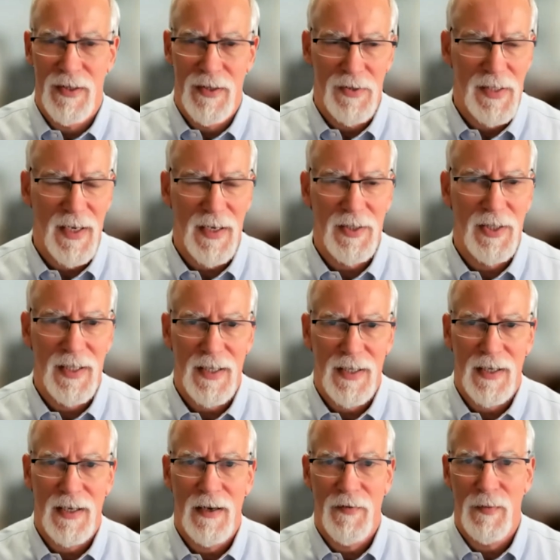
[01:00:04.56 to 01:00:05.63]
there's not
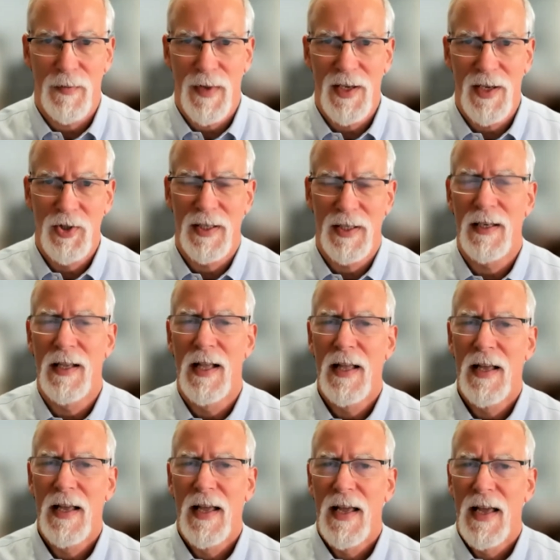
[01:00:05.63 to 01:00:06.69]
genetic confirmation
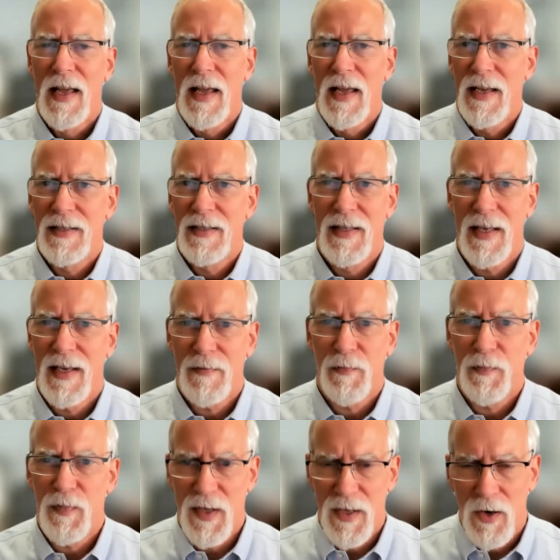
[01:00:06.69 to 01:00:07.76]
is that
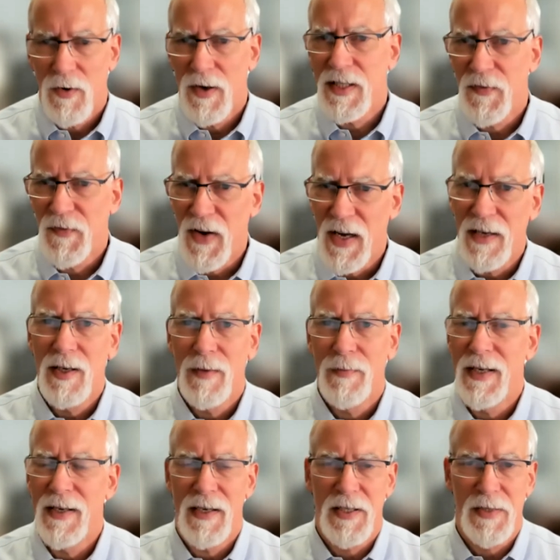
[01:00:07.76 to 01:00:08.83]
you know it's fine to
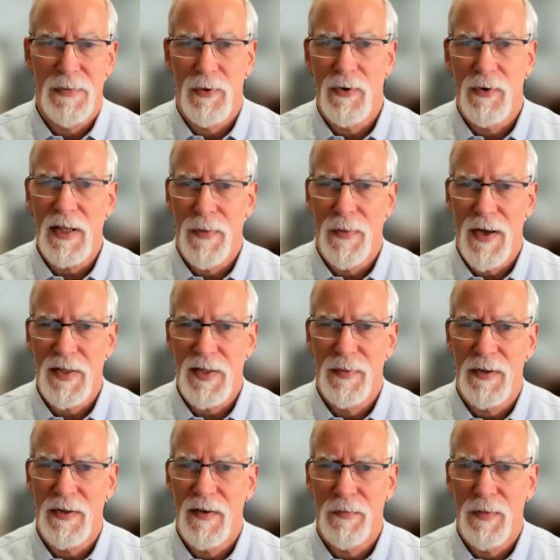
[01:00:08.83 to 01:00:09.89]
be exploring the
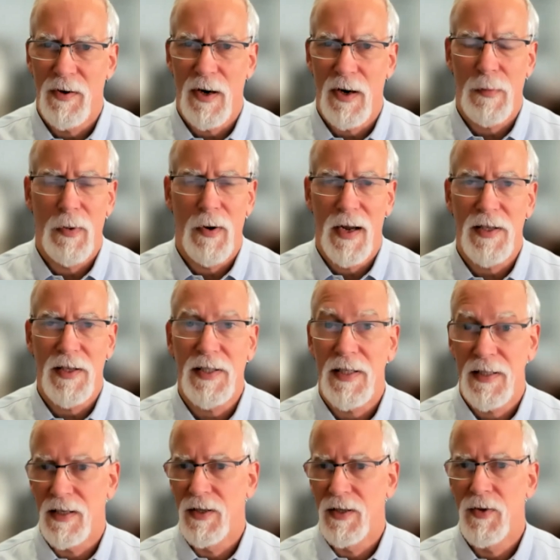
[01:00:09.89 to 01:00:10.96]
possibility of periodic
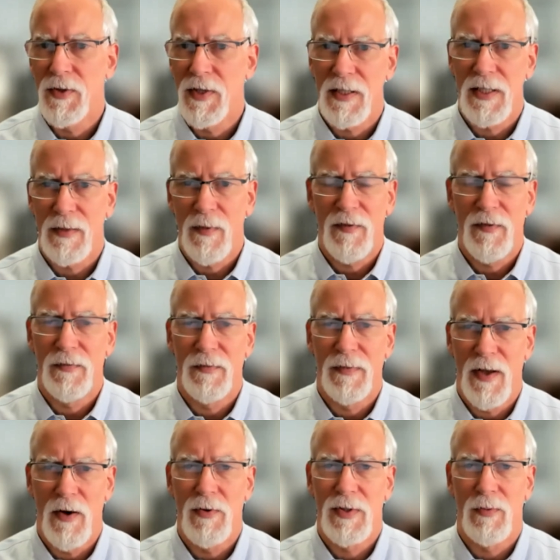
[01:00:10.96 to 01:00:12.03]
paralysis and using some of
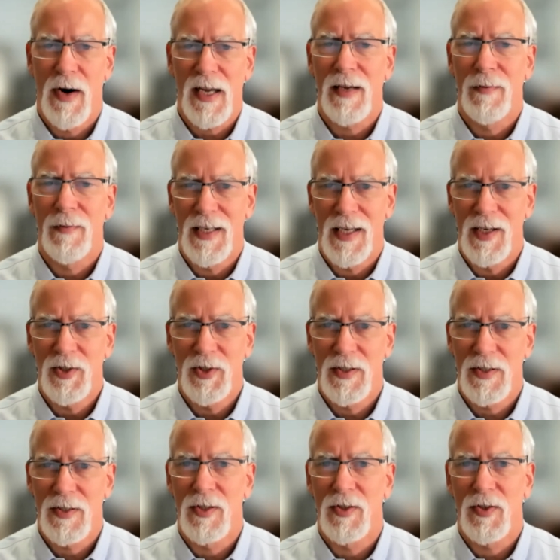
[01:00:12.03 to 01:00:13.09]
those
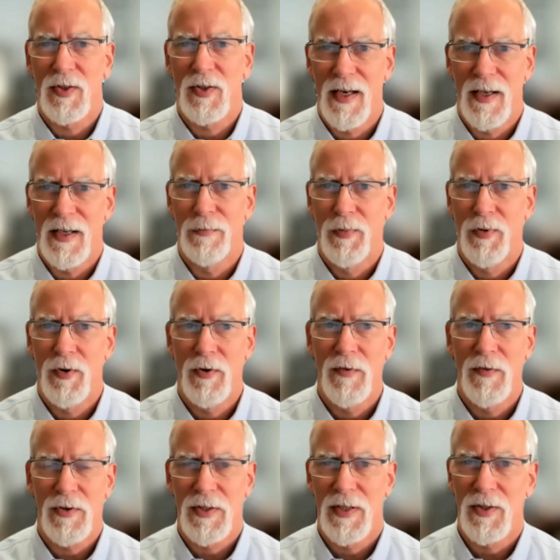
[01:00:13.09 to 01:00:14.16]
recommendations to try to
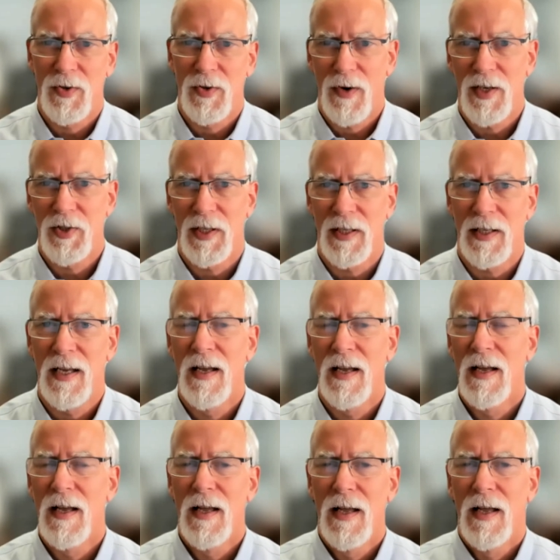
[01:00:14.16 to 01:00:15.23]
improve your situation
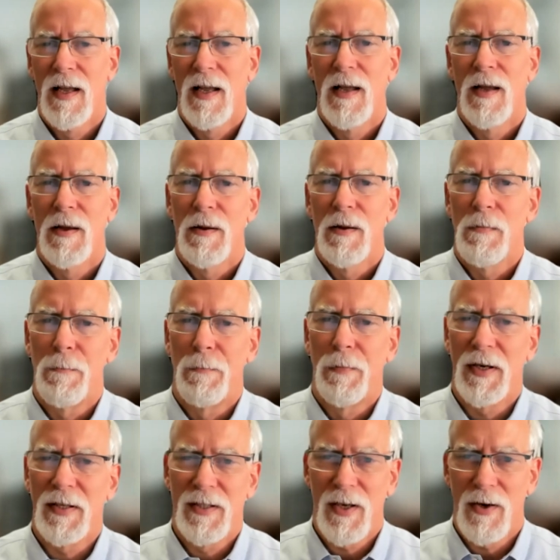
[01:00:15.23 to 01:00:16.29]

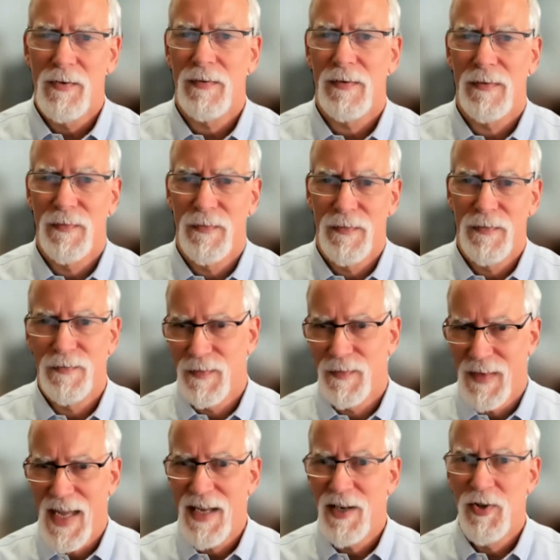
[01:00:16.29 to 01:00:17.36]
but don't
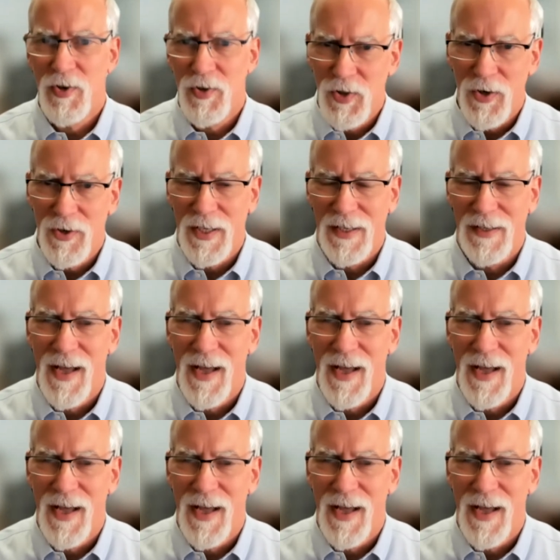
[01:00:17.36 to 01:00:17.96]
end your journey